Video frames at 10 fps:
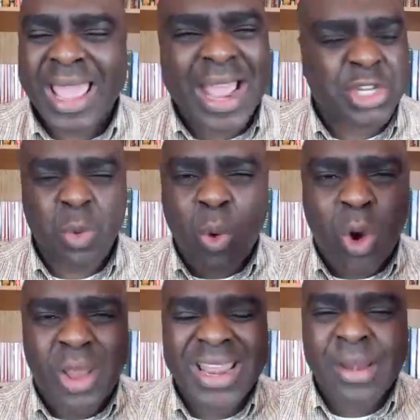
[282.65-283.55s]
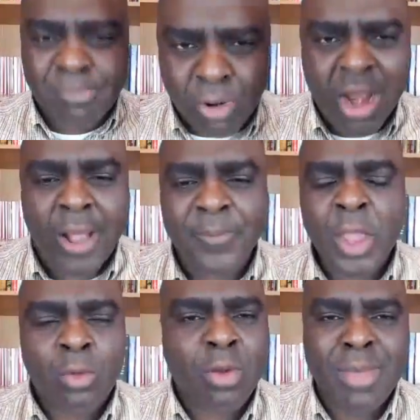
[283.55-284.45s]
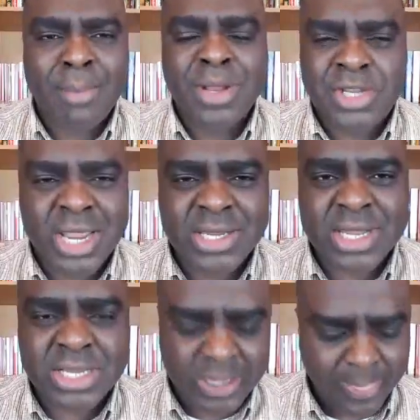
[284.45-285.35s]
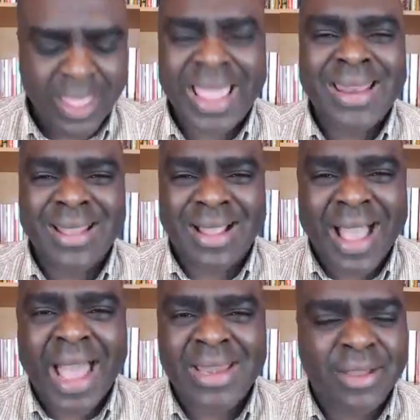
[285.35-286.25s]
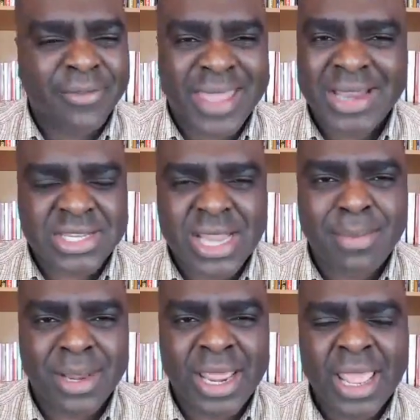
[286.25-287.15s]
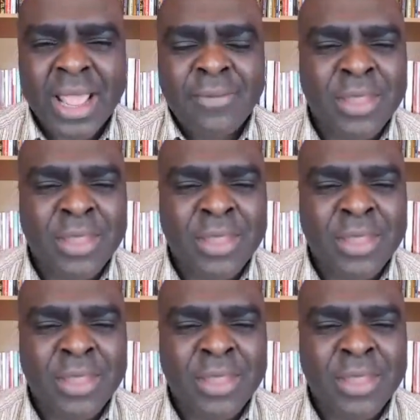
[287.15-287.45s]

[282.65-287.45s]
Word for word: It's won in prayer. Remember Jesus in the Garden of Gethsemane.